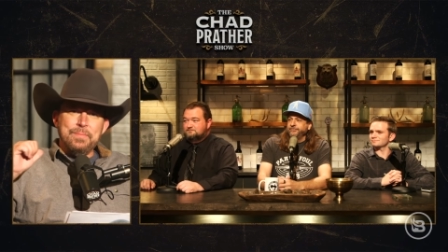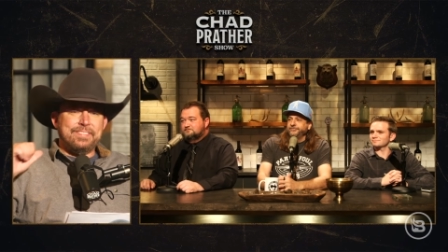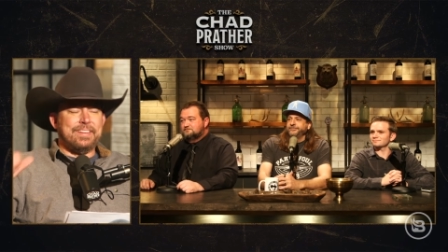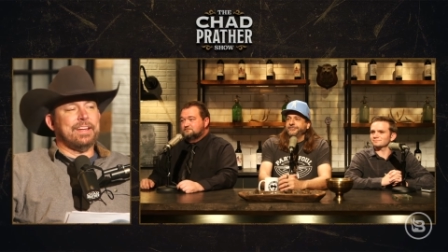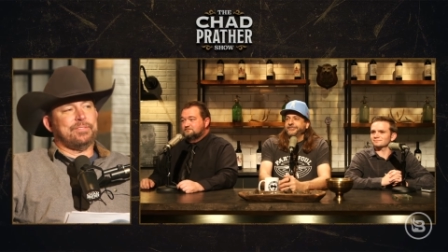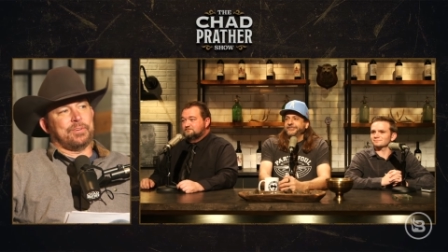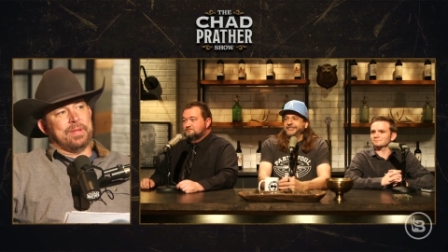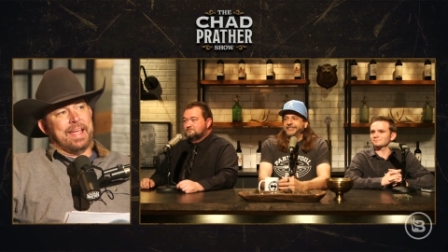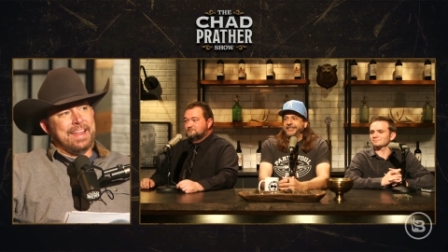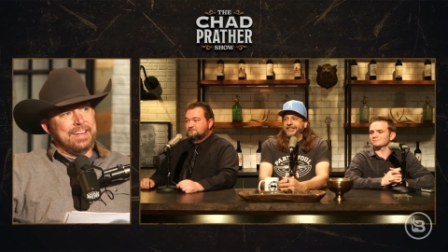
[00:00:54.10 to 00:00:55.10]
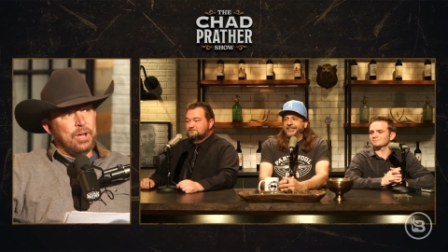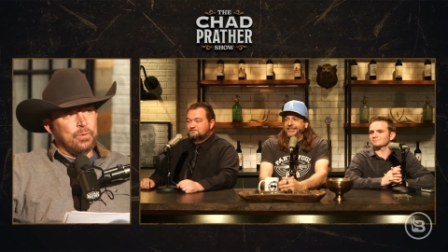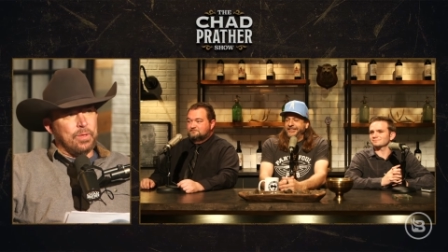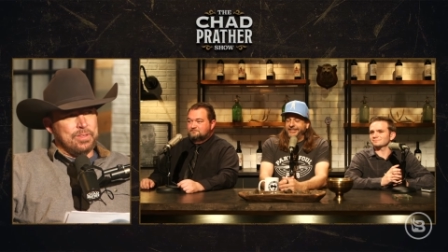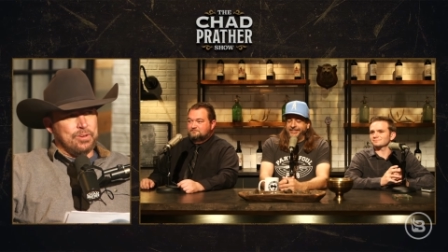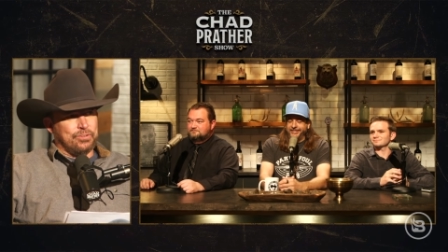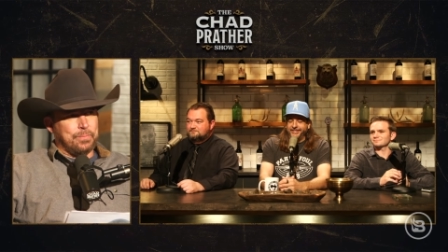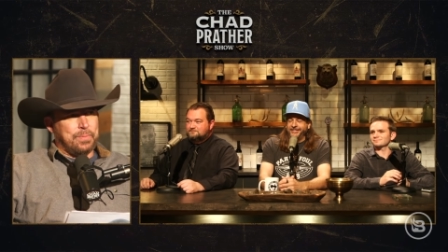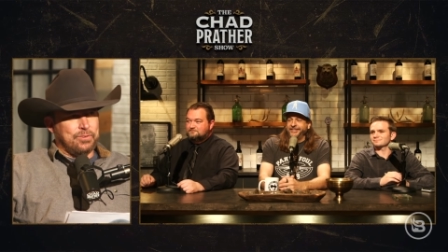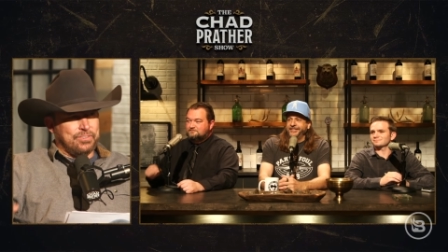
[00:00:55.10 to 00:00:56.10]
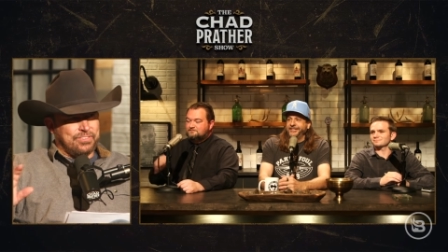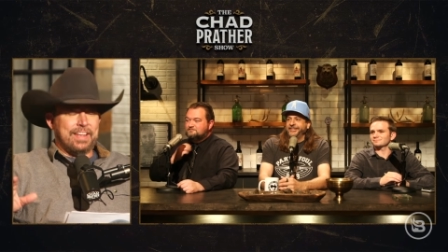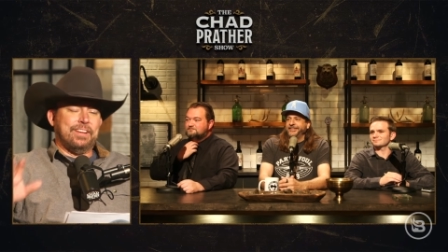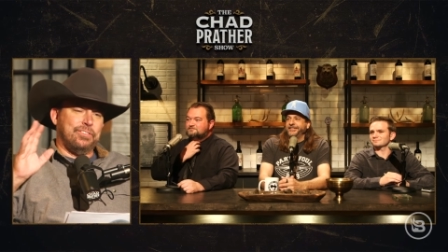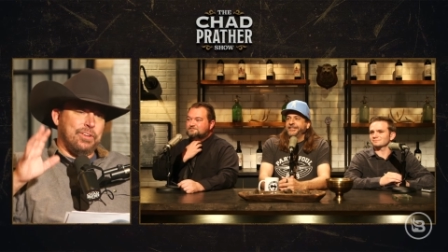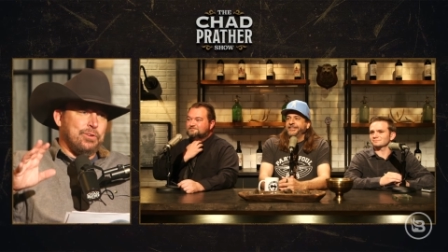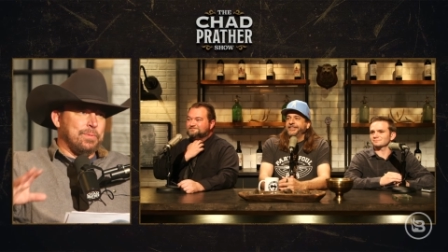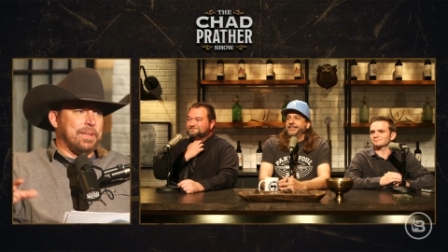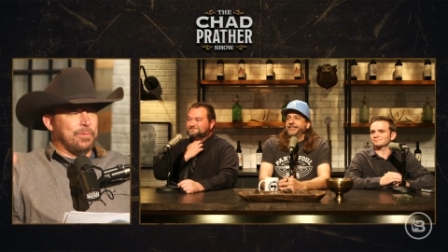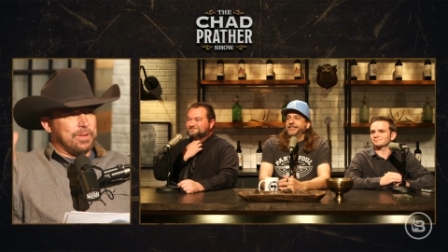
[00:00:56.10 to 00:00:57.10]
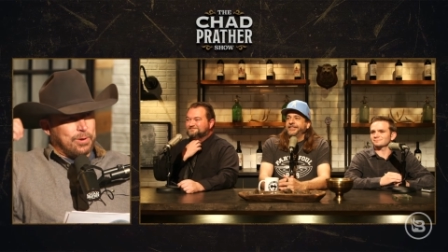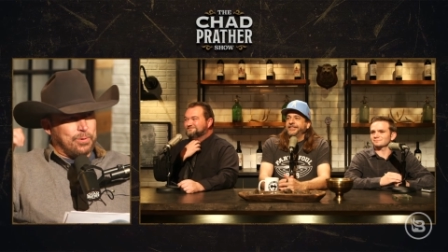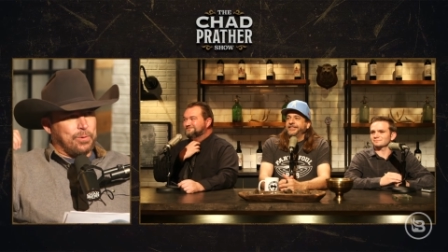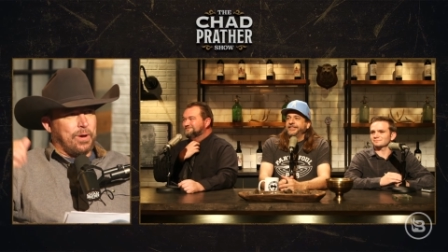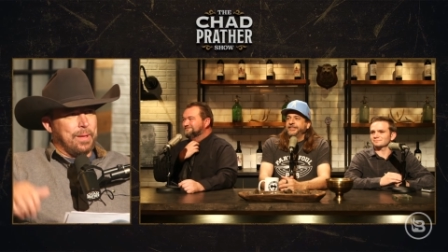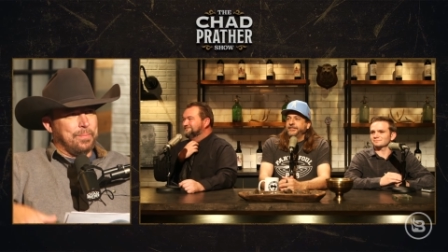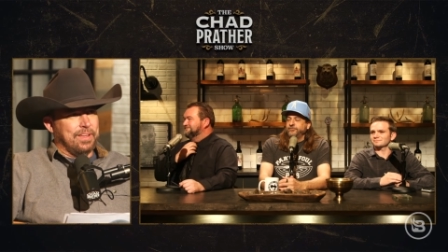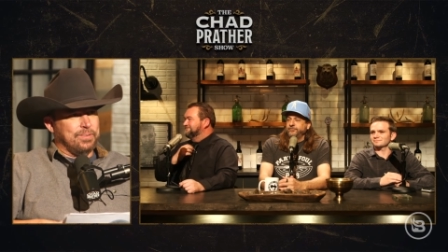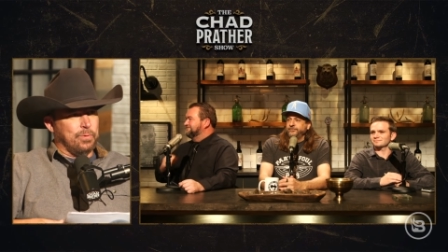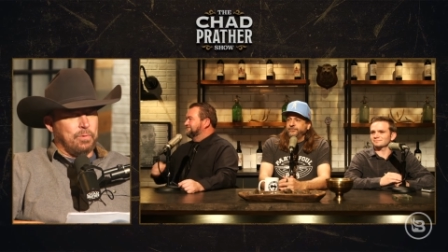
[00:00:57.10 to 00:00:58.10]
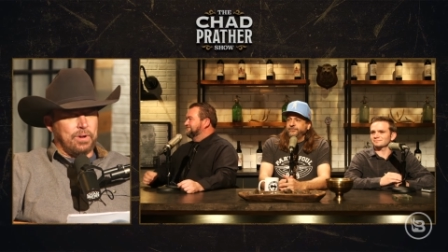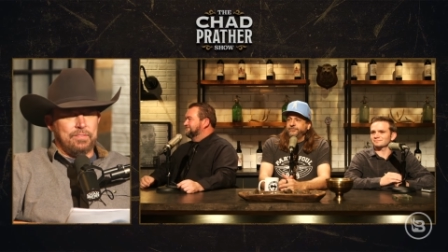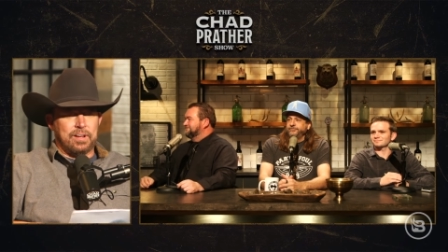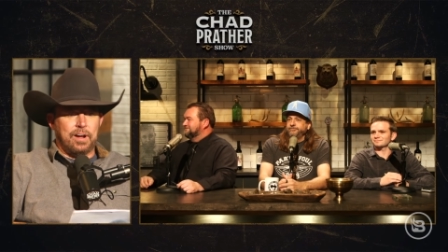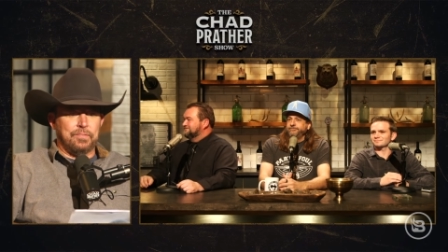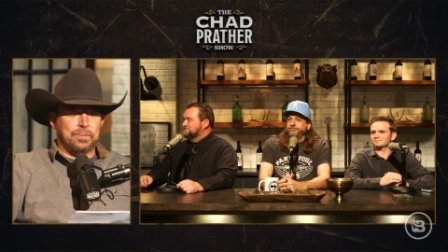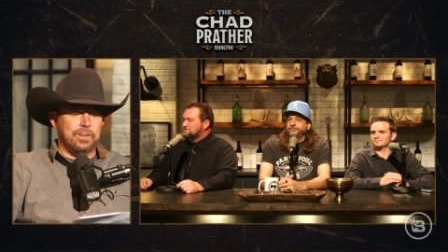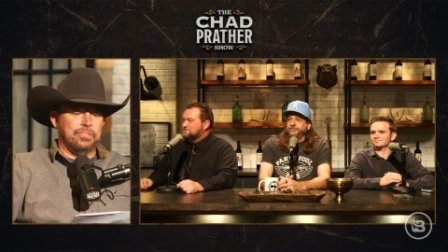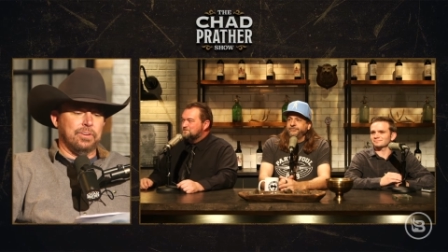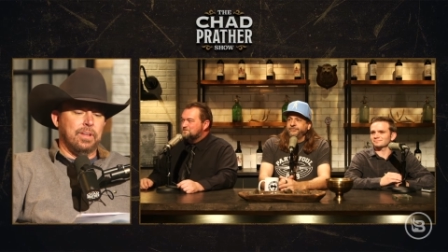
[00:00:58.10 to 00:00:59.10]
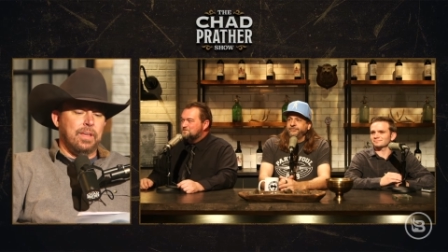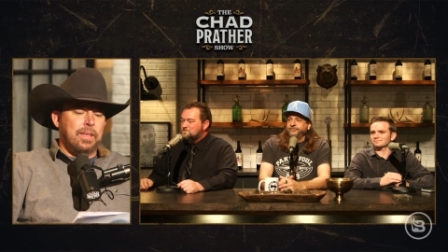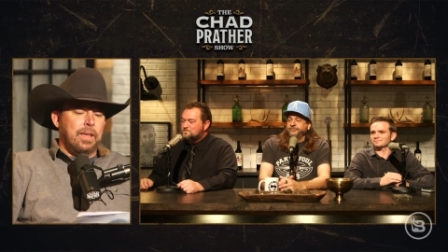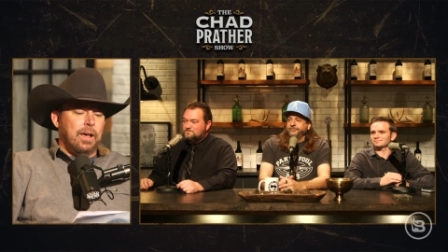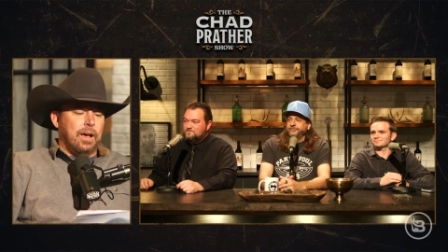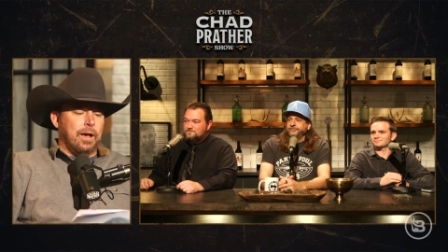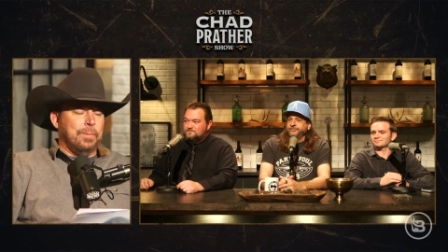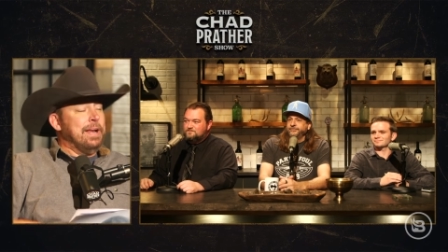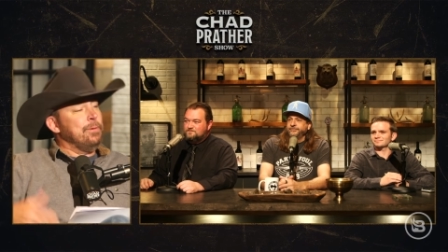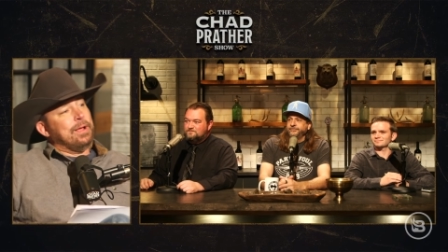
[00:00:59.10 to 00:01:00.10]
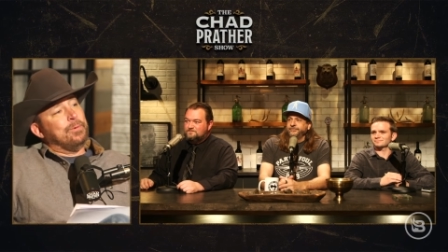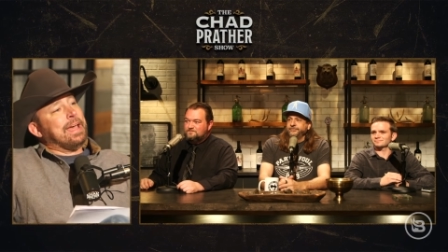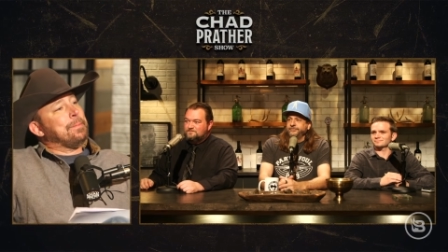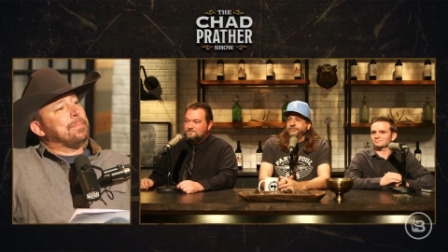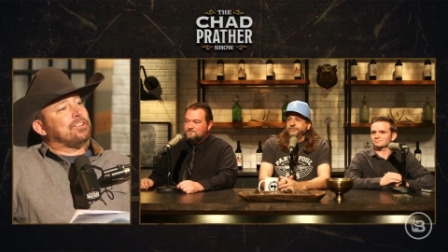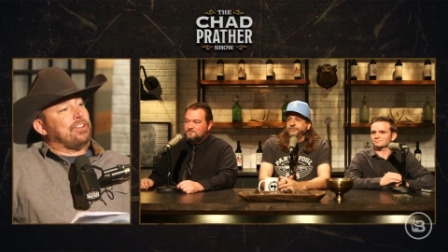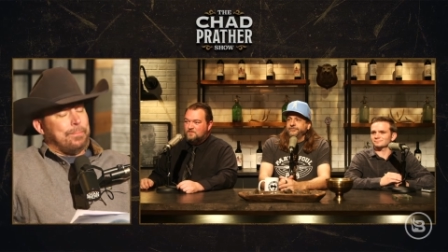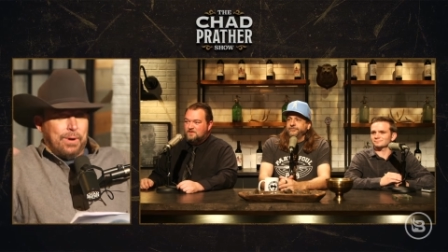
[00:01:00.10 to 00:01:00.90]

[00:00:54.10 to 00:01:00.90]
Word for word: mistake for me. I know that you're supposed to say, "Excuse me, can we go to a quiet place if we want to have a conversation?" Uh, but anyway, we got a big. Sh- I